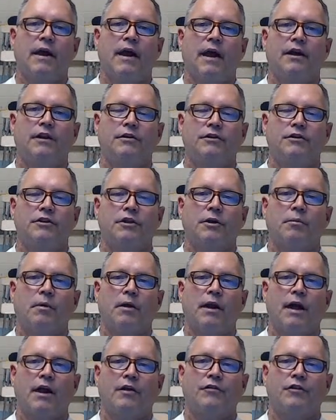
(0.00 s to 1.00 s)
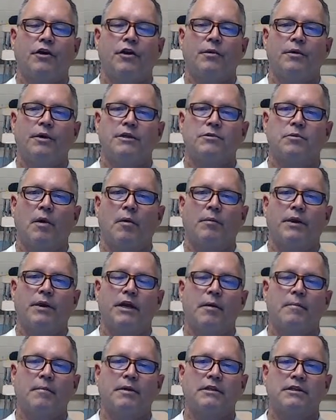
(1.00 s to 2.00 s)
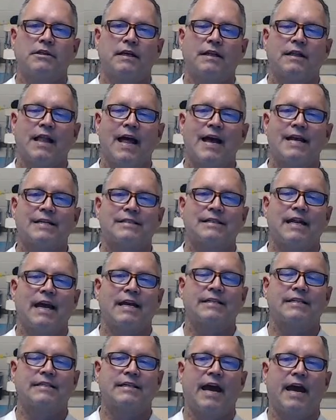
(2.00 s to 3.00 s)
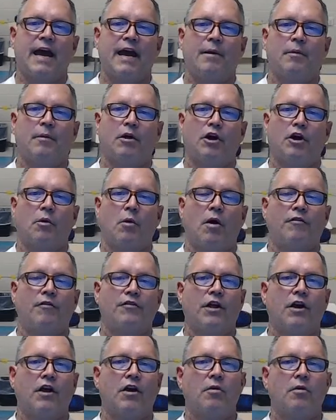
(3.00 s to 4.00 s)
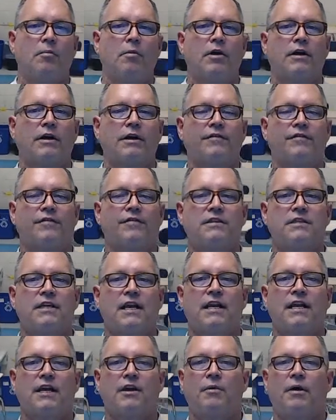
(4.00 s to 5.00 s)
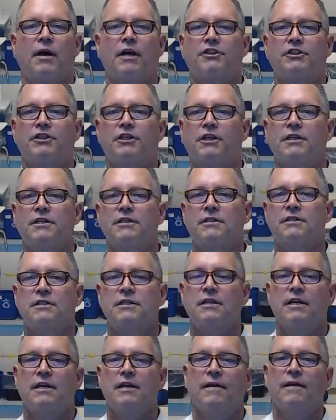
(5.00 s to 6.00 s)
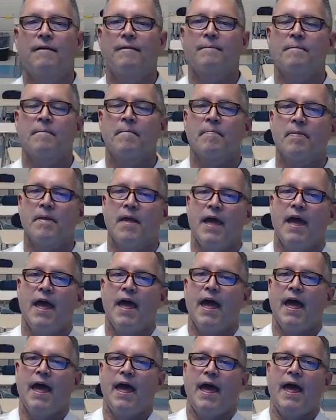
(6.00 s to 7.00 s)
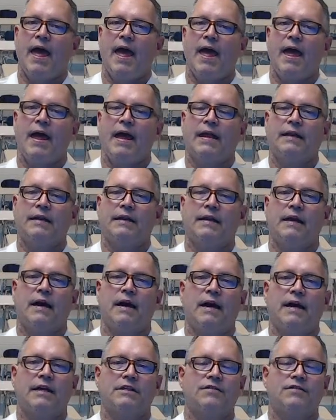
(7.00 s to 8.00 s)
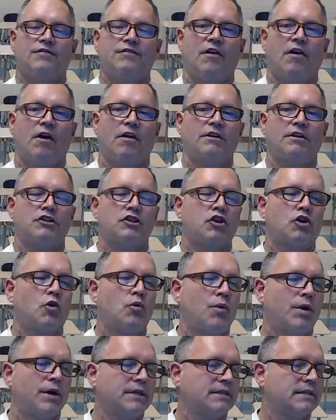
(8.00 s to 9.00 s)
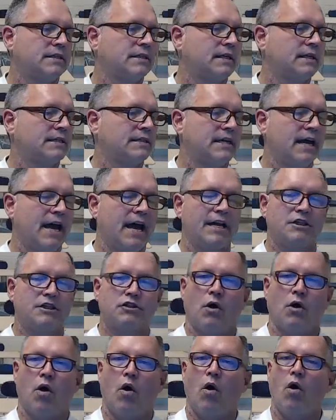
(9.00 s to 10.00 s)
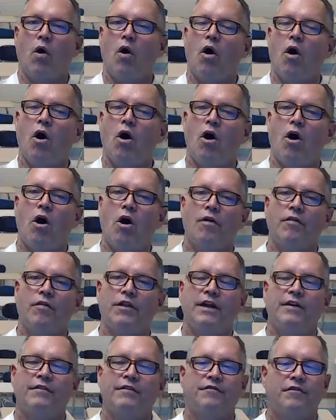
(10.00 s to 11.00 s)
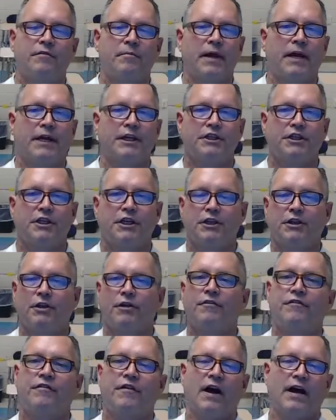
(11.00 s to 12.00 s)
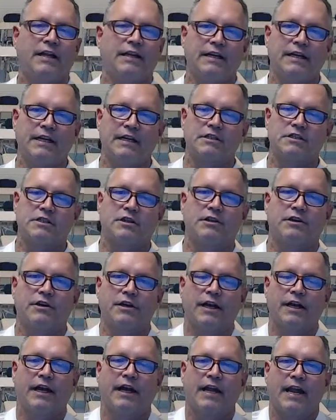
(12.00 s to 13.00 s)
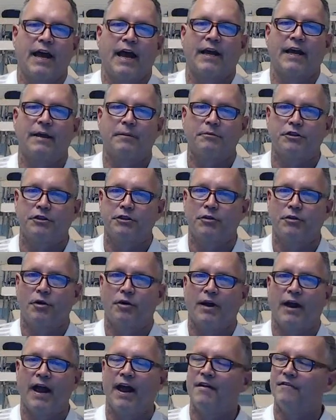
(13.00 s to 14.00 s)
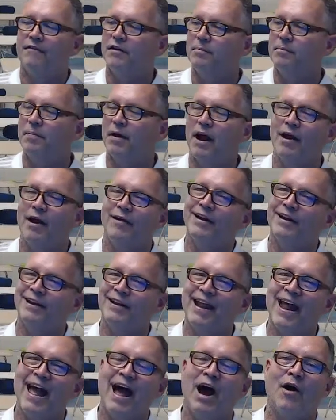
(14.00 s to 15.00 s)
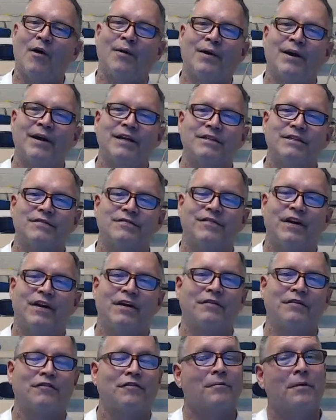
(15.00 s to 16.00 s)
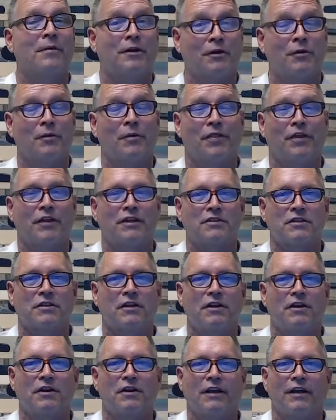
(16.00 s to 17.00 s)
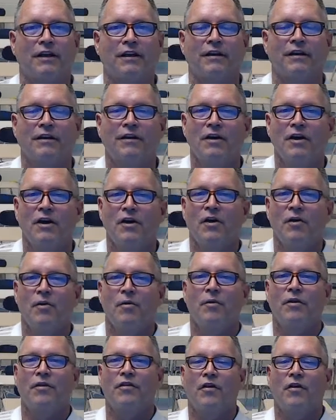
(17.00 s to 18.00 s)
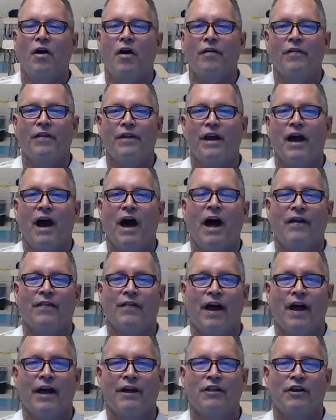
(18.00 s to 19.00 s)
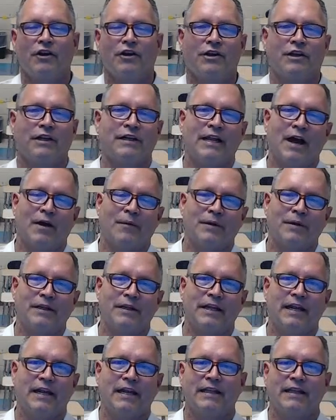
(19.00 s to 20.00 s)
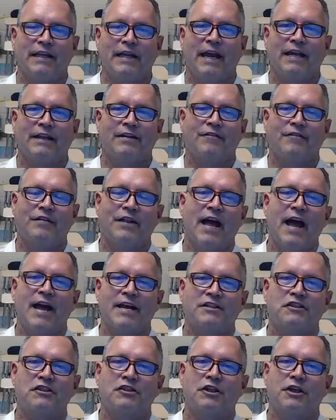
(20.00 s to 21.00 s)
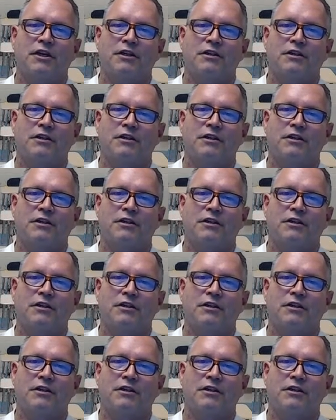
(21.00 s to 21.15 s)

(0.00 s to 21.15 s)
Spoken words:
And usually what I'll do is when we come into class the next day, we'll go over the homework if there's any questions. And as far as quizzes and tests, all the information you'll find in It's Learning, and I am sure every parent now is very familiar with It's Learning with all the online learning that we did at the end of last year.